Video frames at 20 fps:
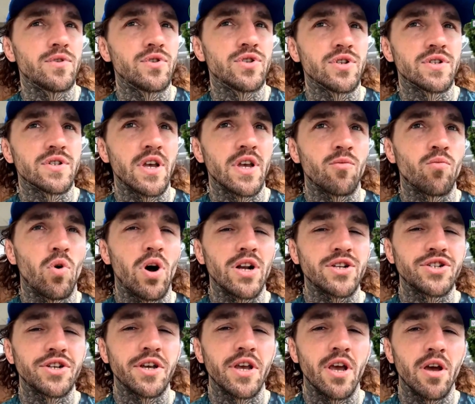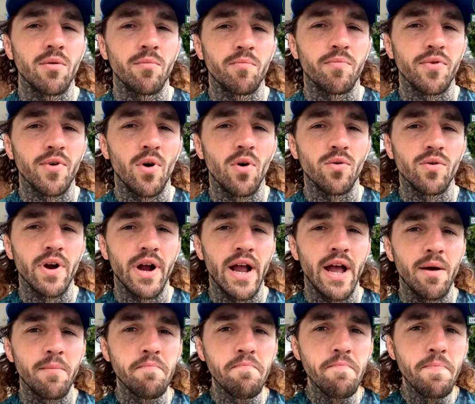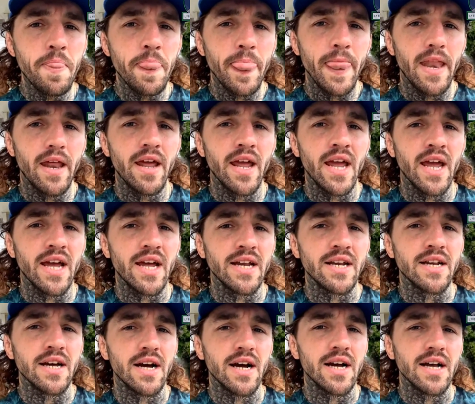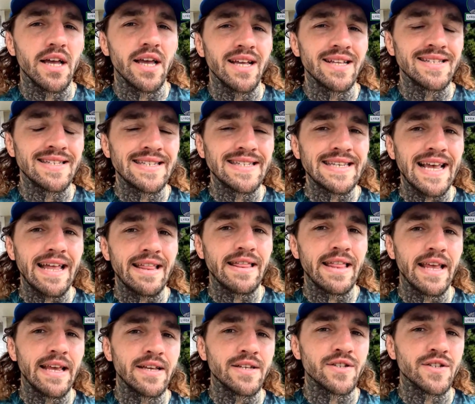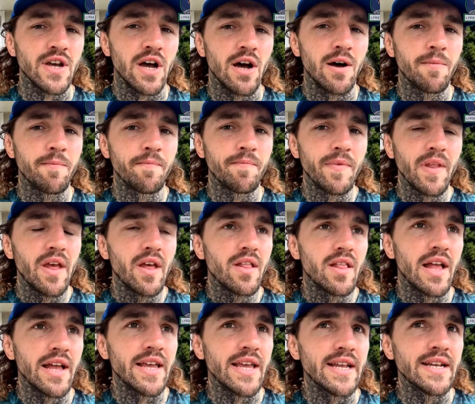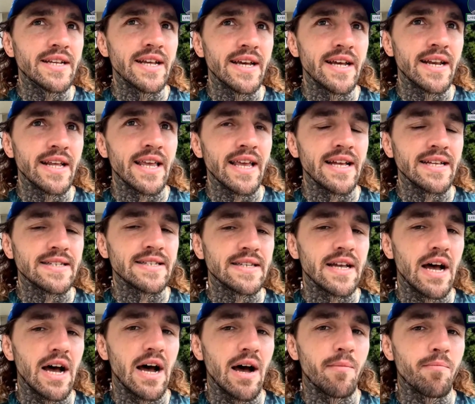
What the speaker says: just like watching him program and set things up like he did against